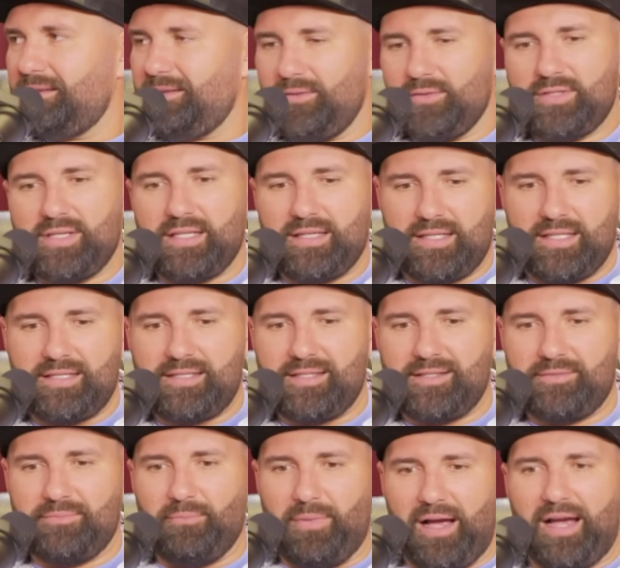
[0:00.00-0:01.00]
Oh, it's like this
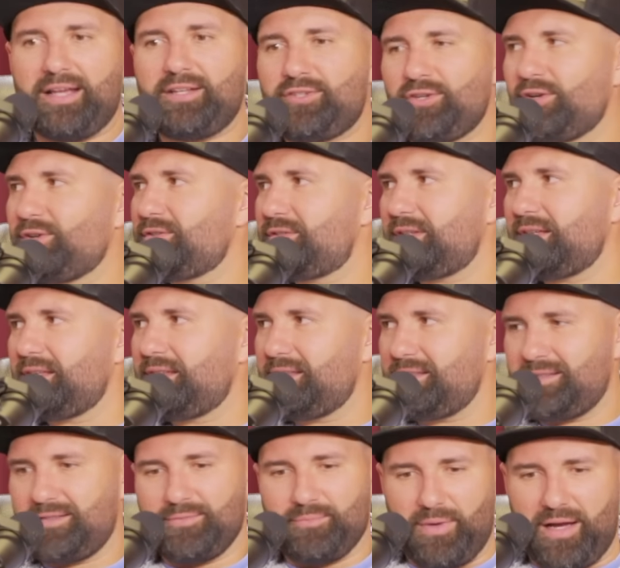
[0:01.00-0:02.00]
is my jersey.
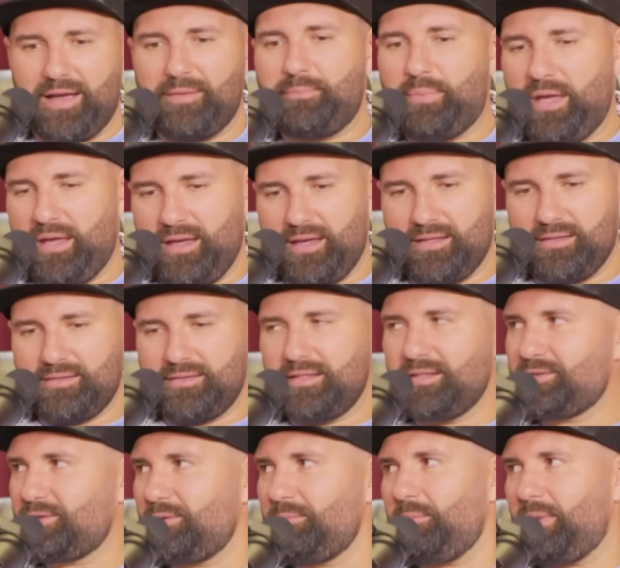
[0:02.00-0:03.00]
This is yeah. my pants. So
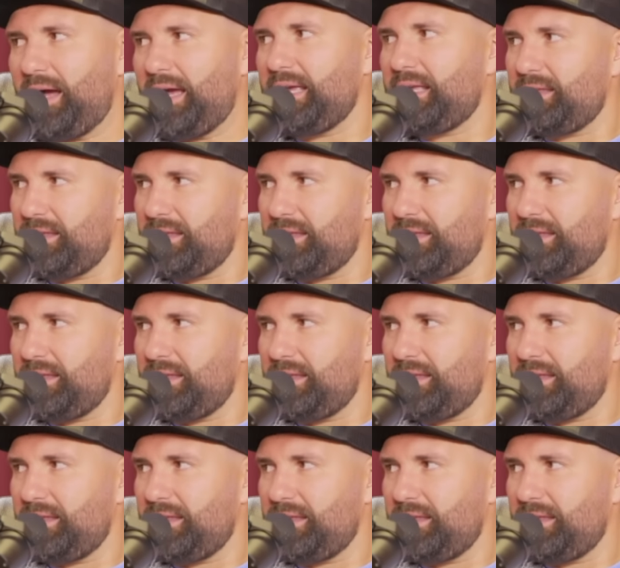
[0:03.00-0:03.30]
These are my it?